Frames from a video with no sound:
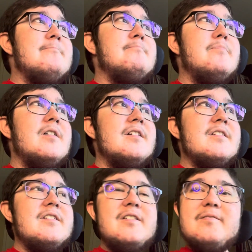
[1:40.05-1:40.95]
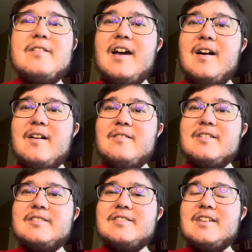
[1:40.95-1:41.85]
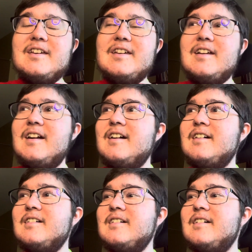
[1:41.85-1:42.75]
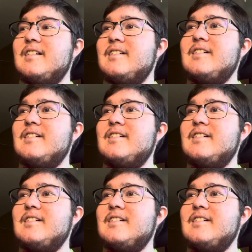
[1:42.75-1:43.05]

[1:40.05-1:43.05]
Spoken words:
but you know now it's a